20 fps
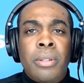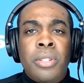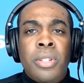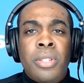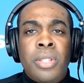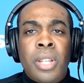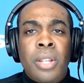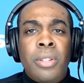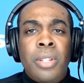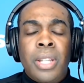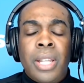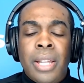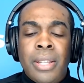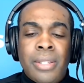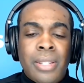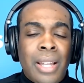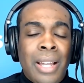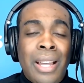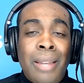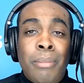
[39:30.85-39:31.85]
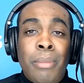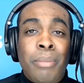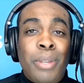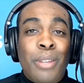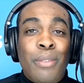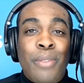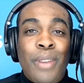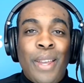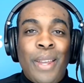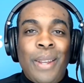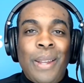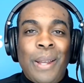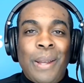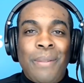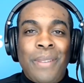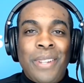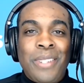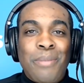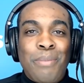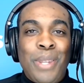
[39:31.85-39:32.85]
Just tell you guys, I'm a big fan
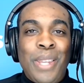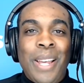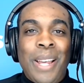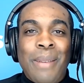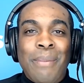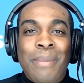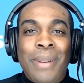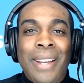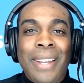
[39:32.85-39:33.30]
of SPI.